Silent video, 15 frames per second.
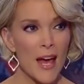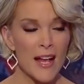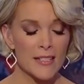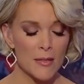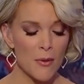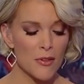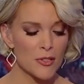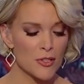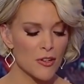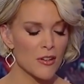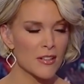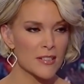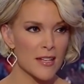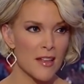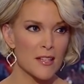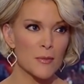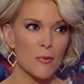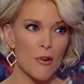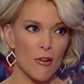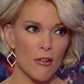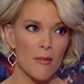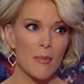had some of those journalists on this
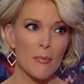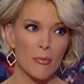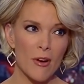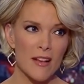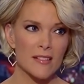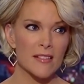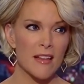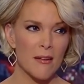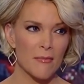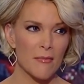program and pressed them.